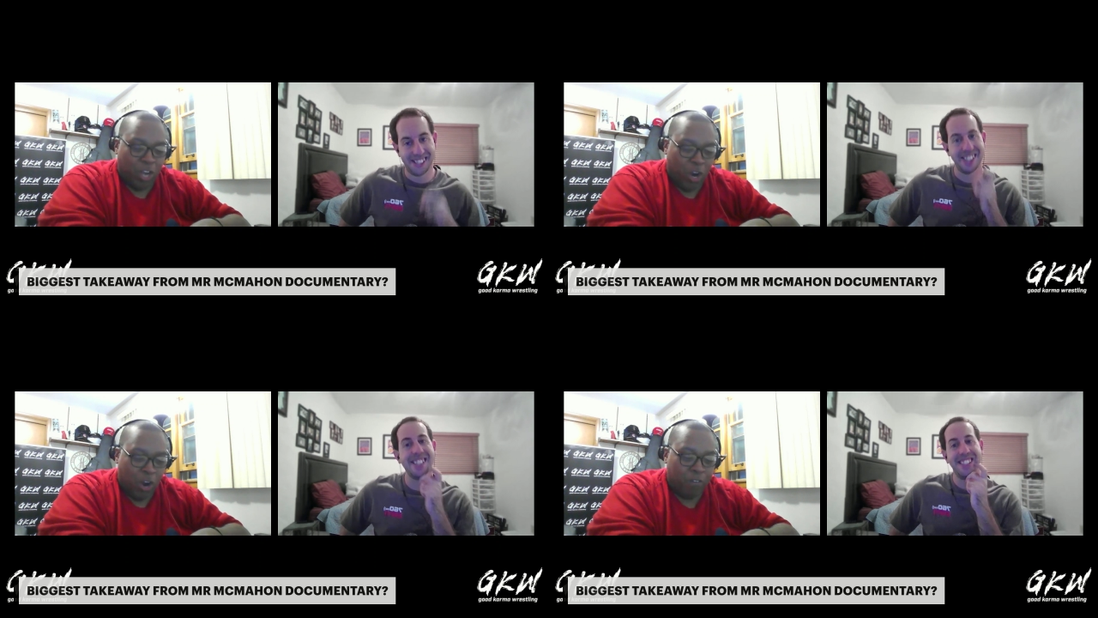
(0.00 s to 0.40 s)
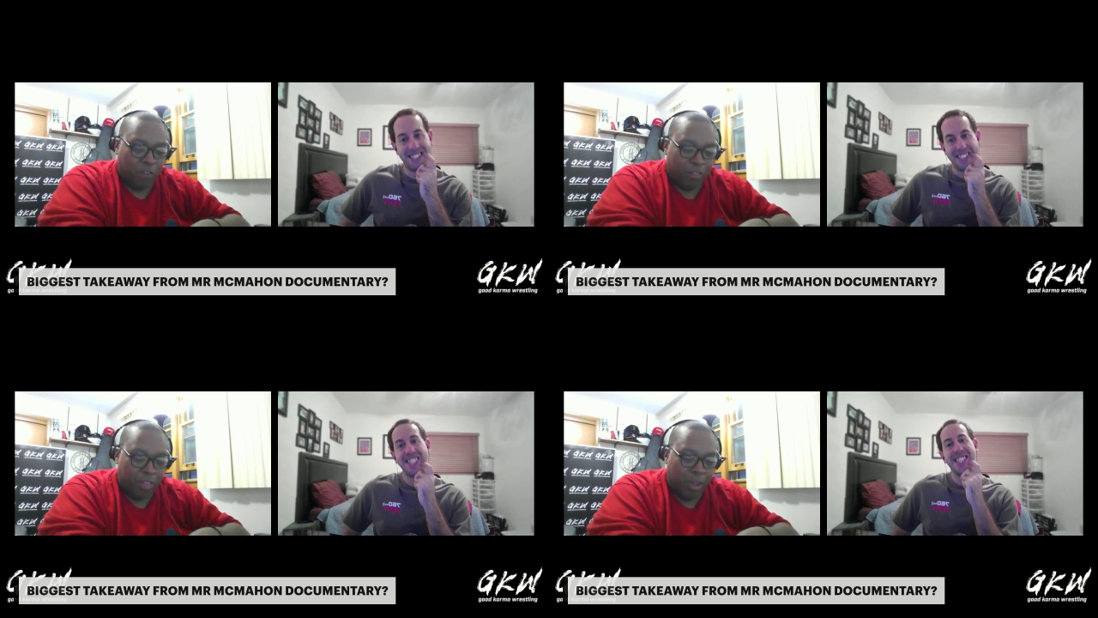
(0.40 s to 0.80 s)
Speaker 1: hard
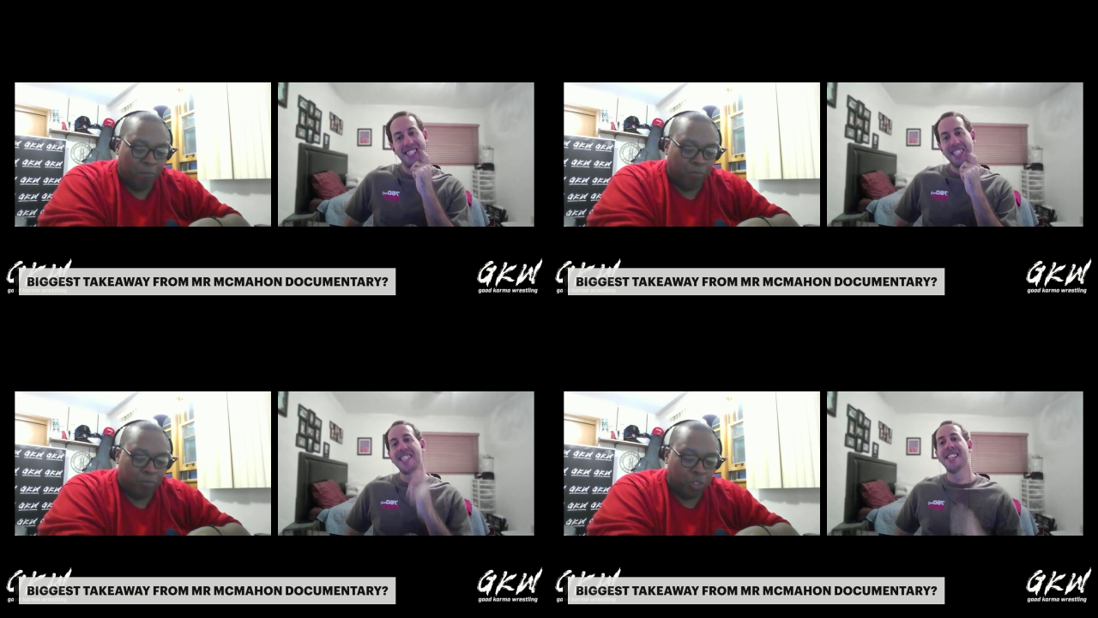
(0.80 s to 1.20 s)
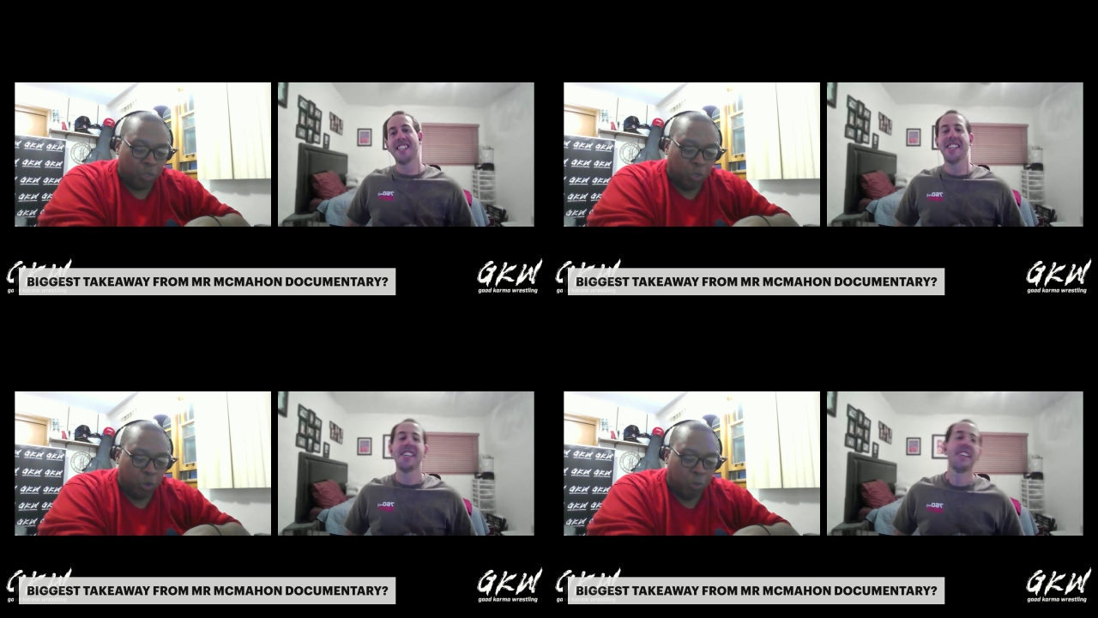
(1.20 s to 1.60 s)
for them
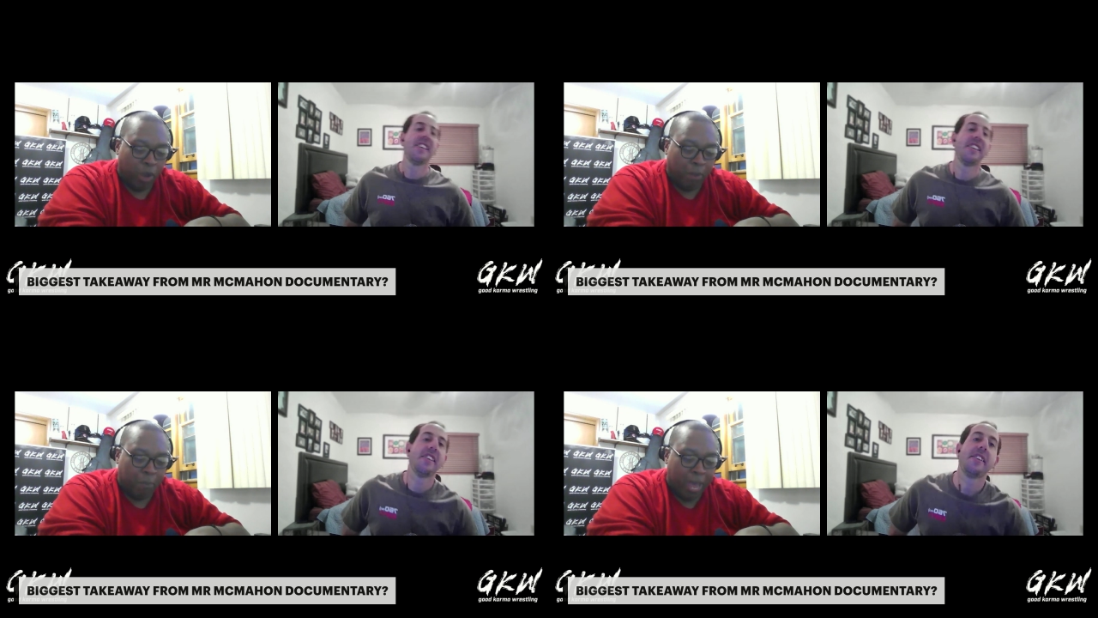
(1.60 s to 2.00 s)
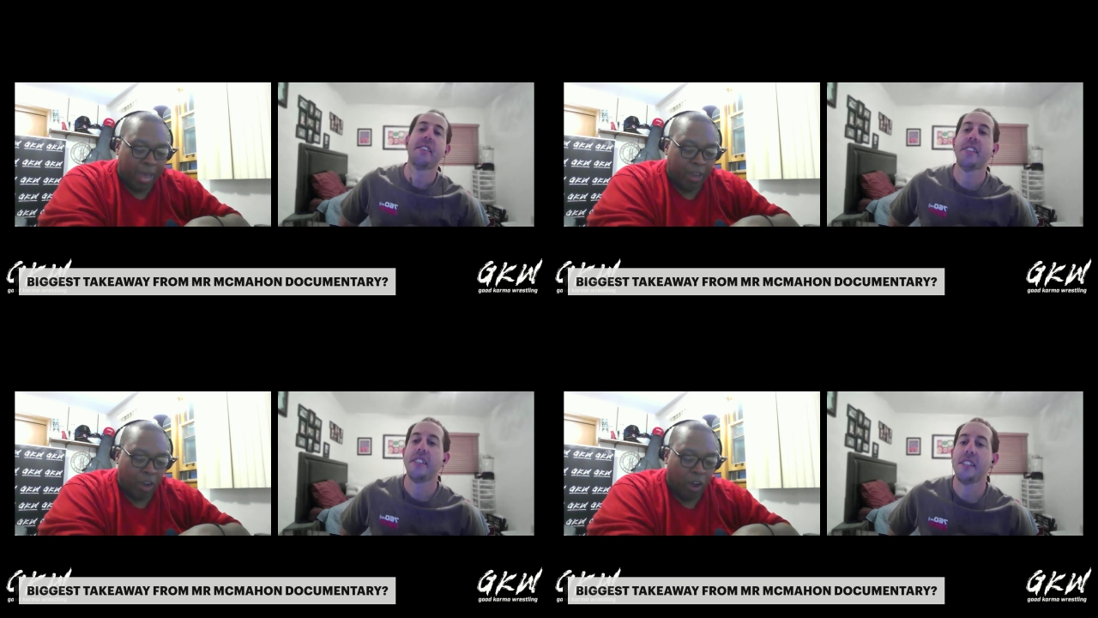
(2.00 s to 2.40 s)
to break
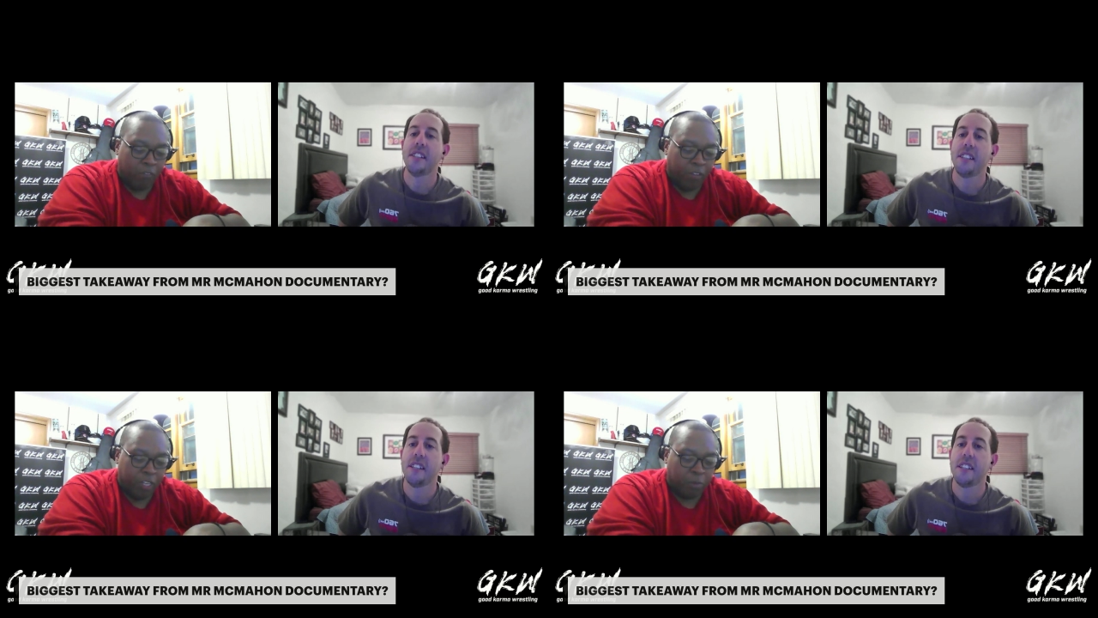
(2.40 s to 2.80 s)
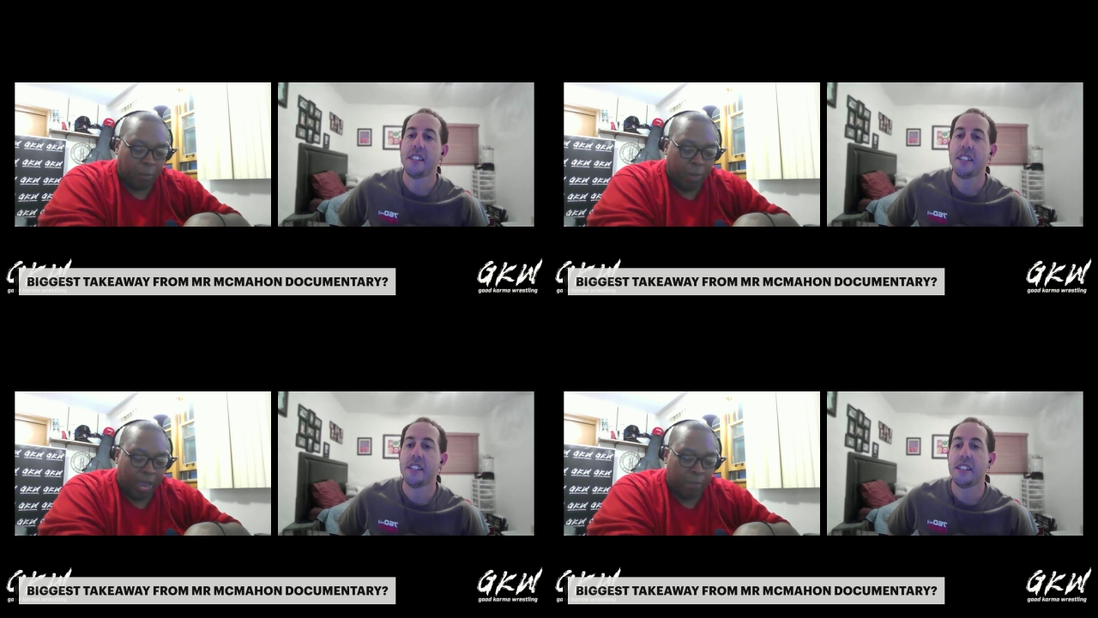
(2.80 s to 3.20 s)
bad on Vince
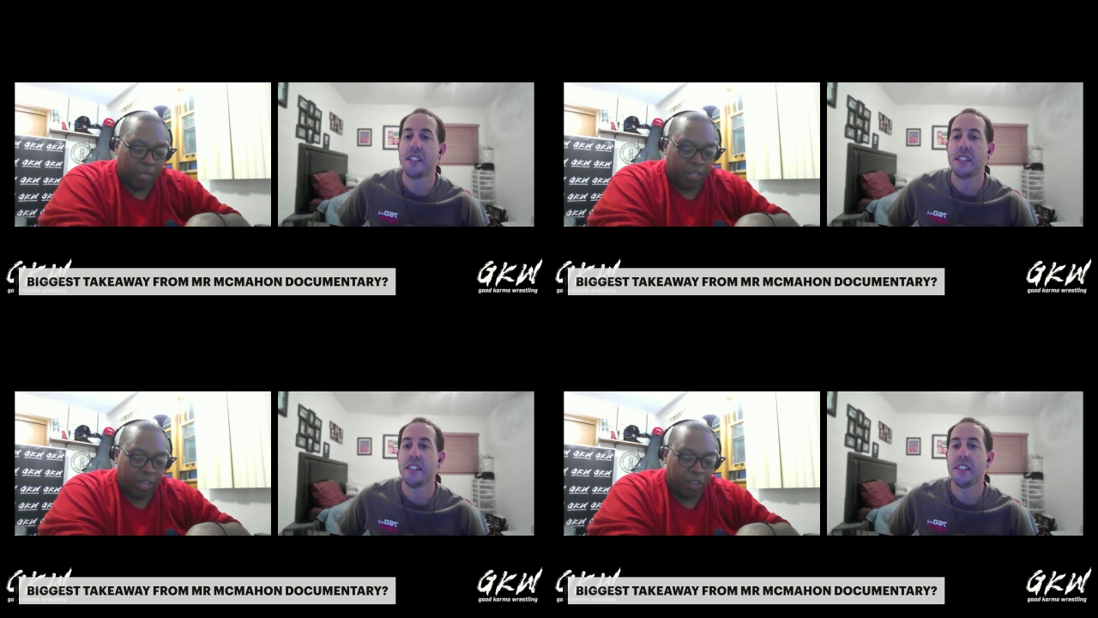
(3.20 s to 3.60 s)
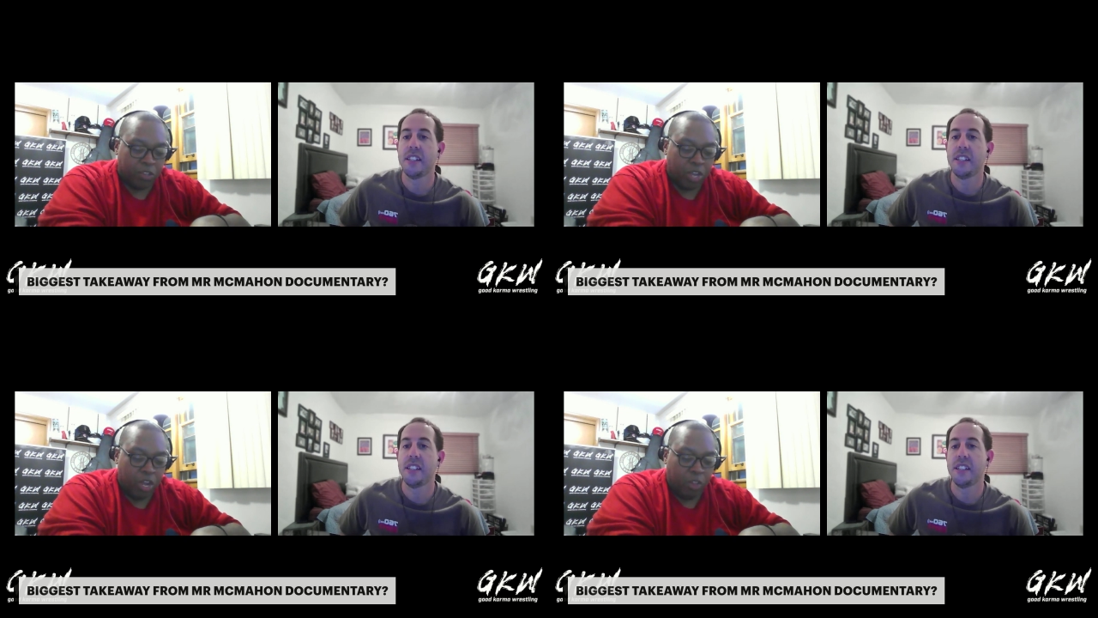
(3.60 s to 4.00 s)
McMahon
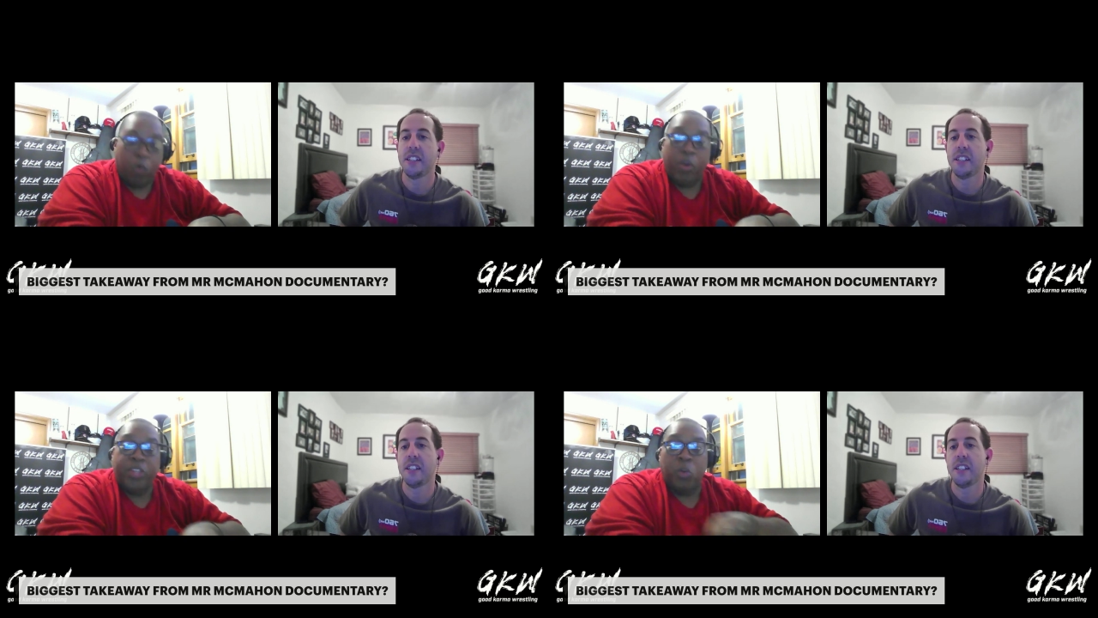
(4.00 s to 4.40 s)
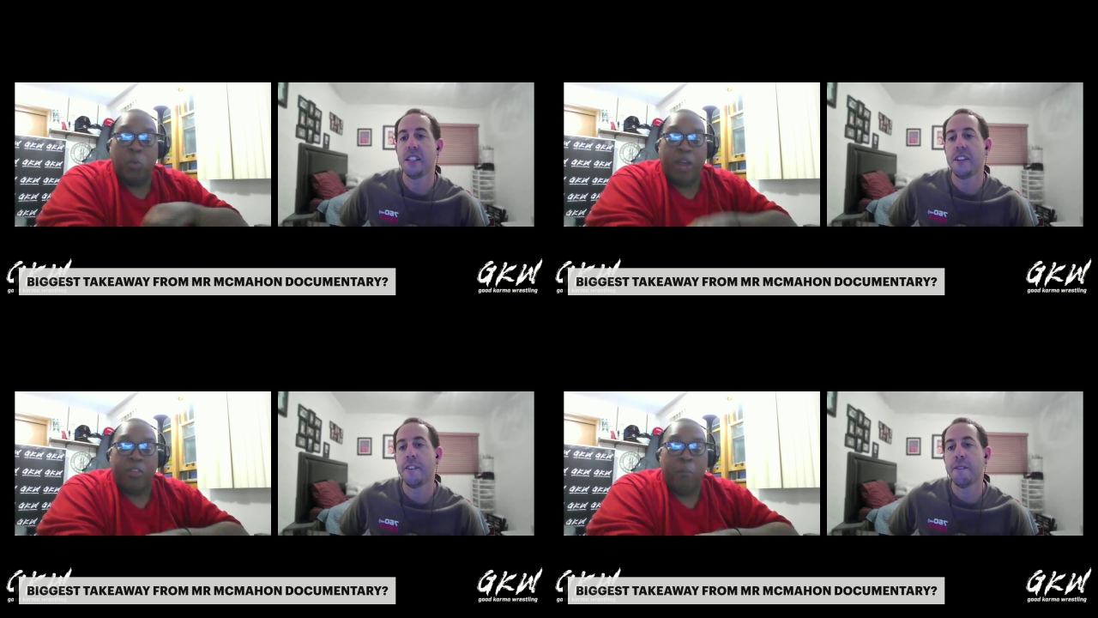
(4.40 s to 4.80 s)
because the reason why they're